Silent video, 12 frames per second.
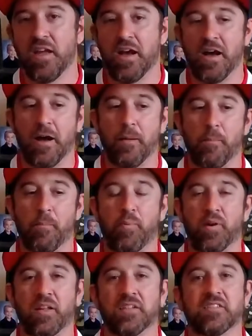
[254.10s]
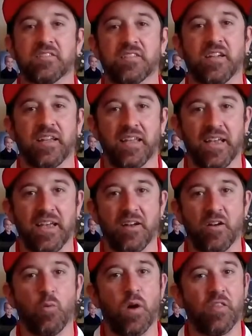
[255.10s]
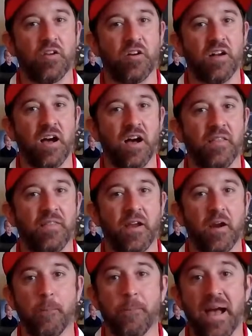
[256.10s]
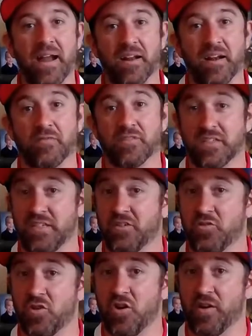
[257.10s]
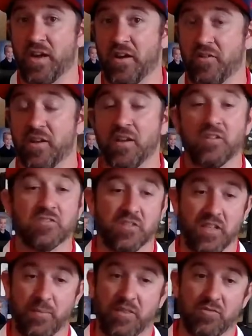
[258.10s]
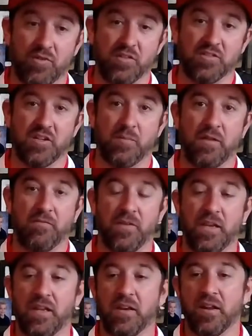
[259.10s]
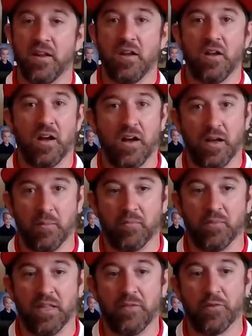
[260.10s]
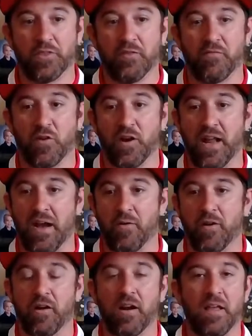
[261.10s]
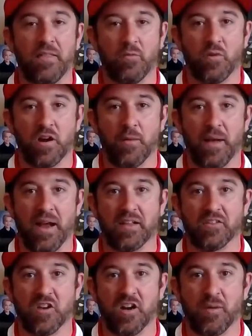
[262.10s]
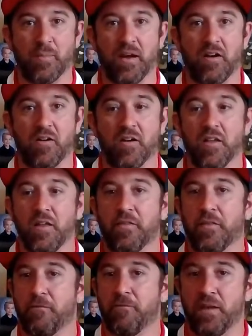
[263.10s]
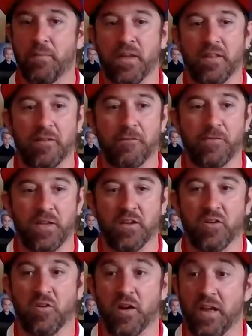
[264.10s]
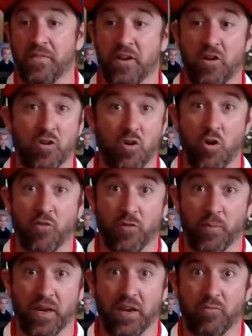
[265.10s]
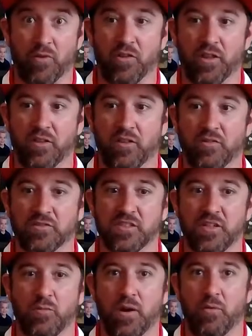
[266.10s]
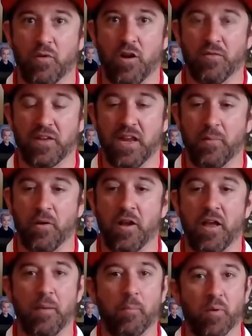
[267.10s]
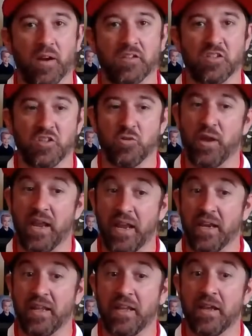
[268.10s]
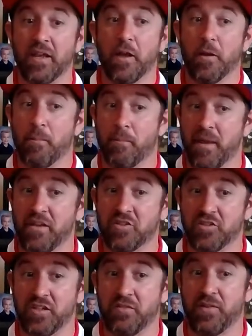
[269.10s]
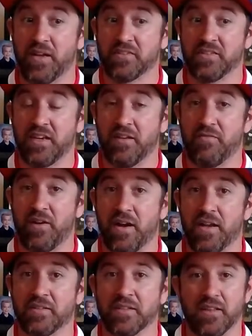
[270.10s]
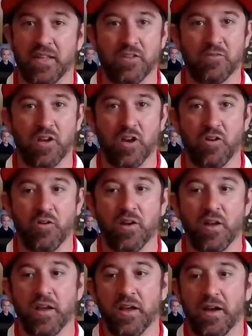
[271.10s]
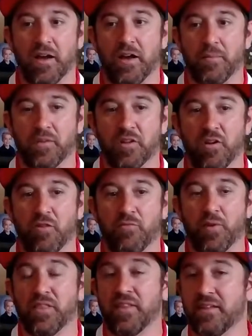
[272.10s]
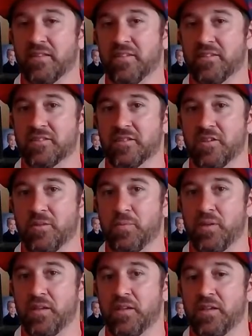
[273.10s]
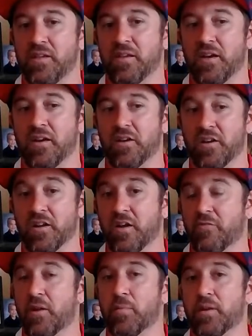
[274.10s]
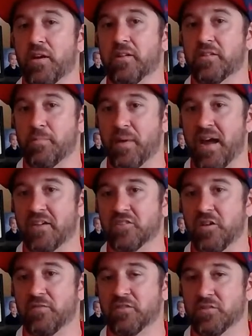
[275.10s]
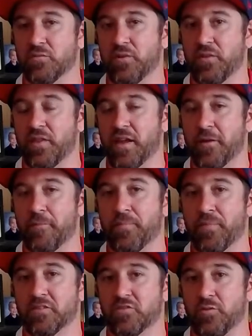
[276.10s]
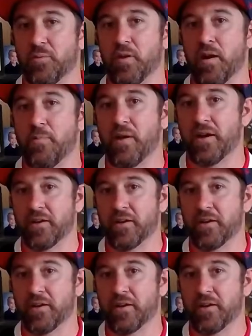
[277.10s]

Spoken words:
But it's, again, whether or not they are bad enough to get you called out. So let me throw these on my feet, live with them for an hour, and then we'll come back and talk about the fitment, the feel, and then I'll go over them again really closely while we're off camera and bring to you any major defects that I find to let you know, if we think these could be a good enough replica to pass off as the real thing. So we'll be right back.